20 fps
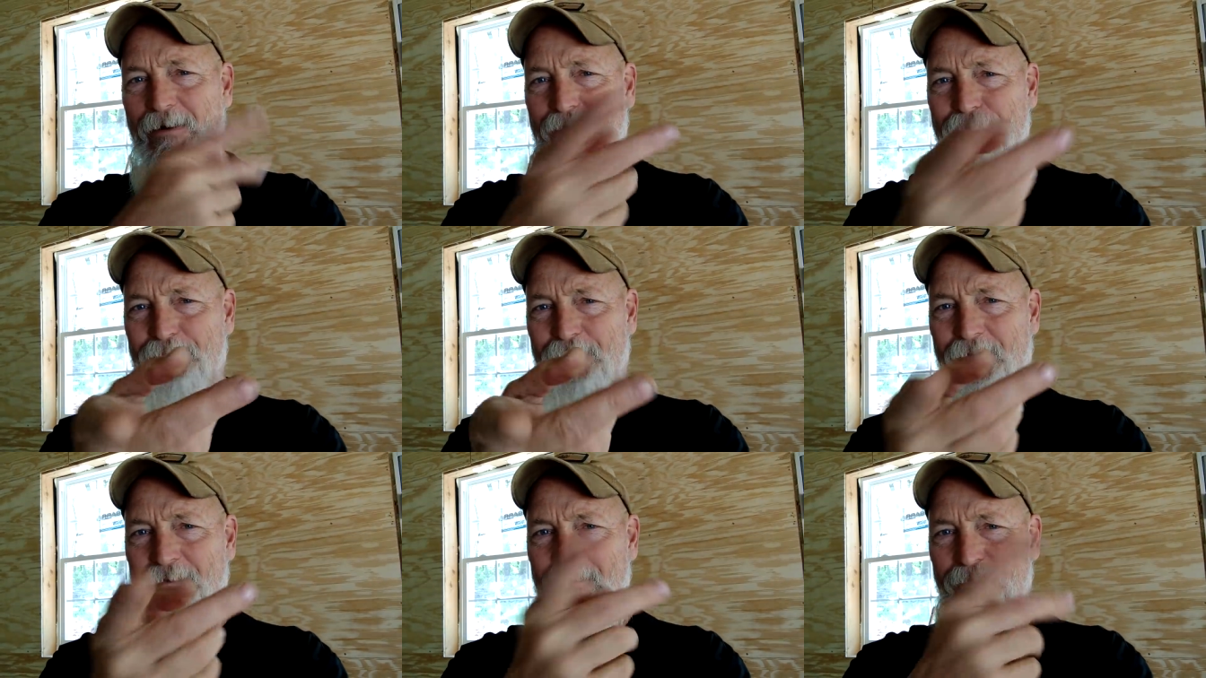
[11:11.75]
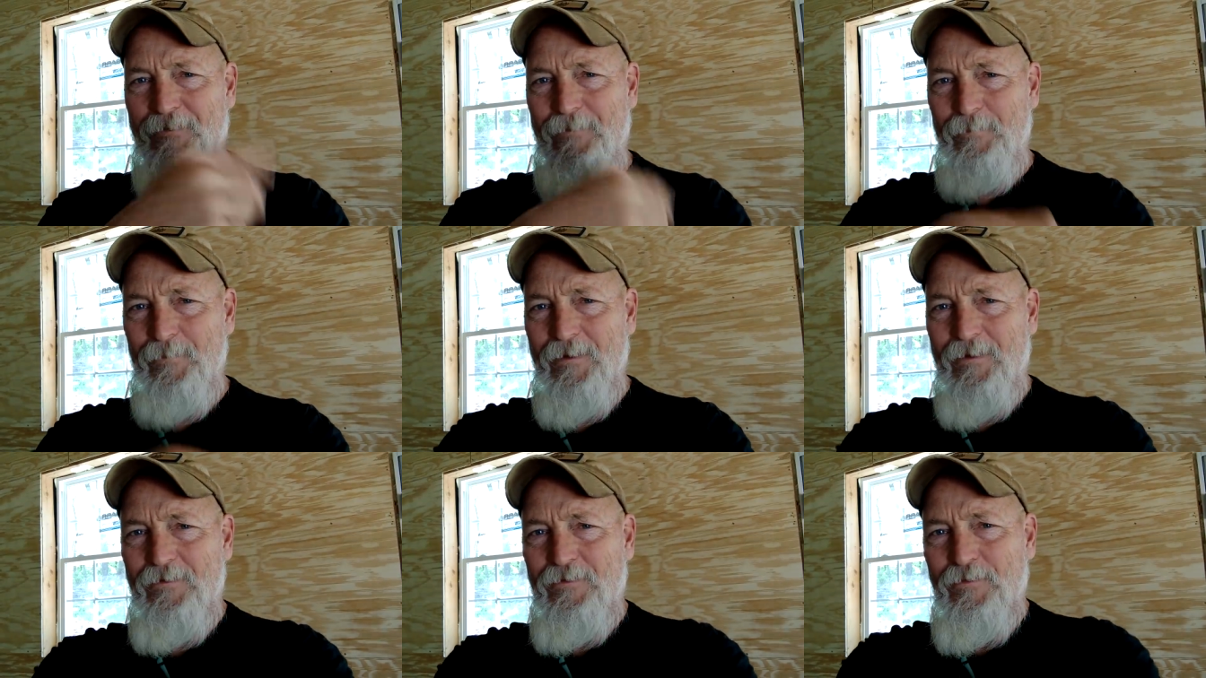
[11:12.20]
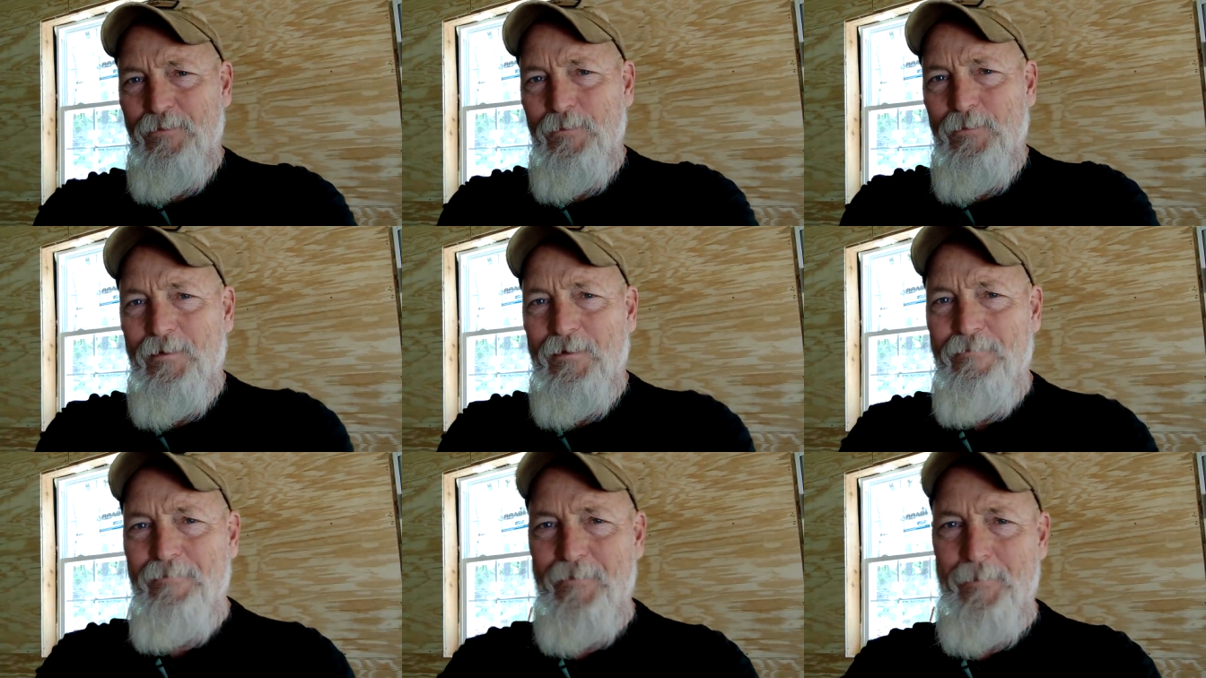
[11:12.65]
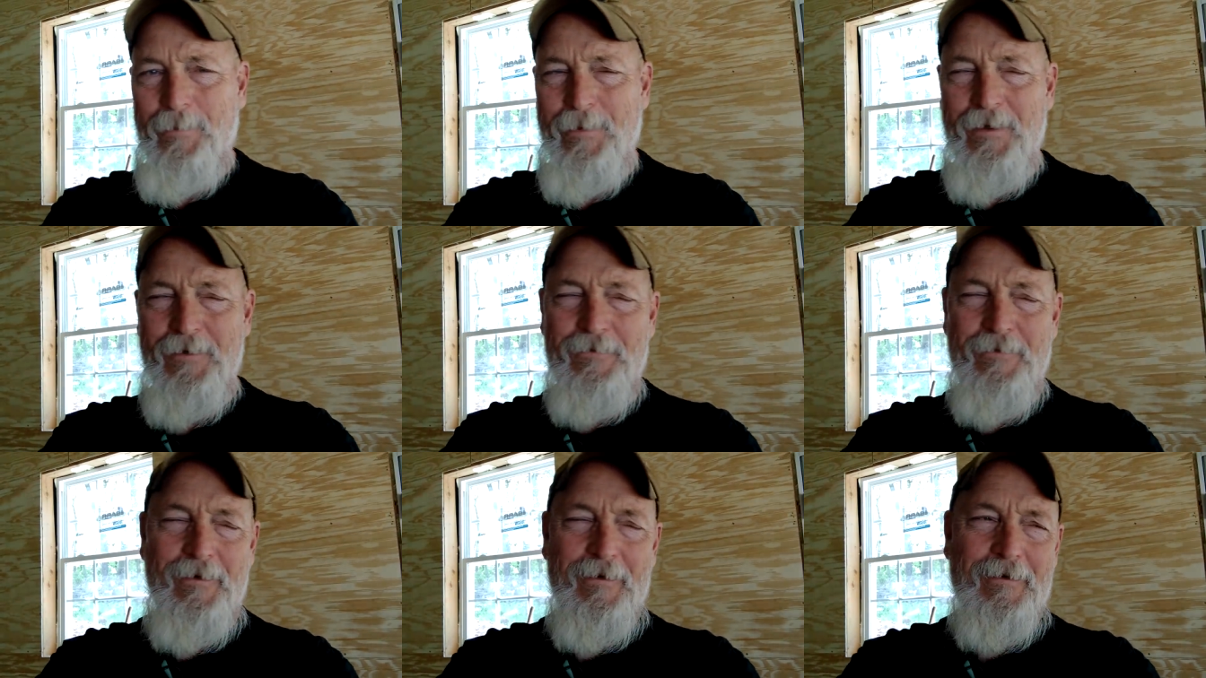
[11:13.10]
After this, I'm going to shoot one for
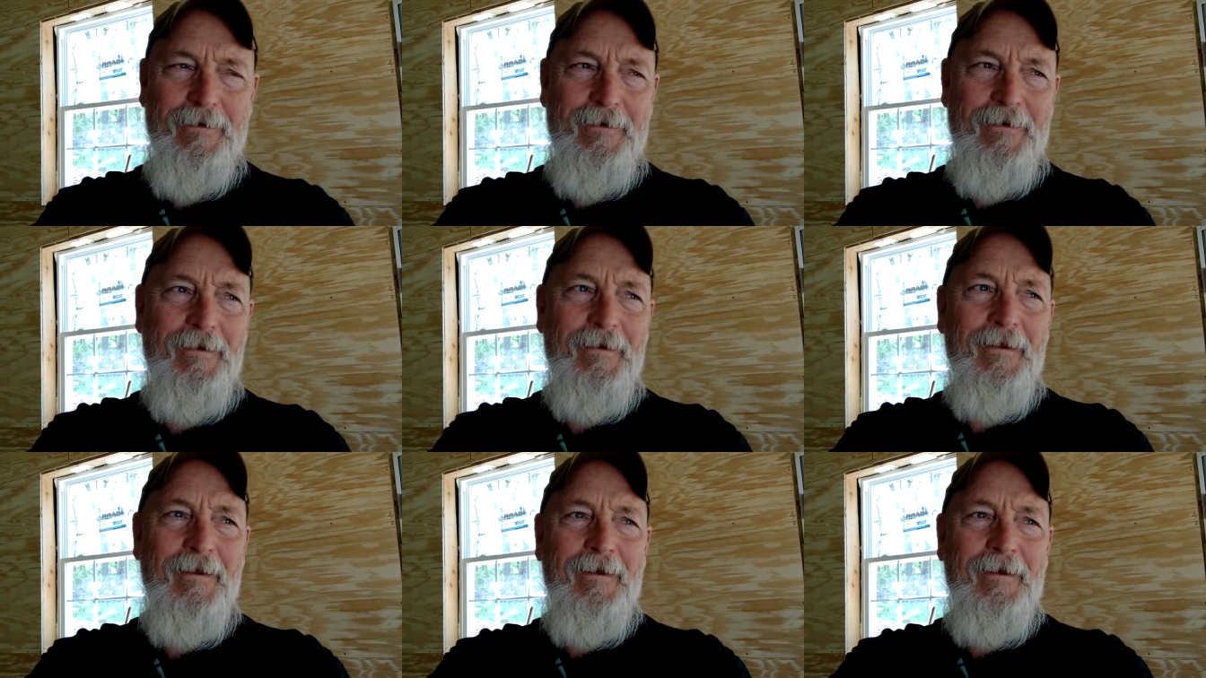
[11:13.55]
Patreon.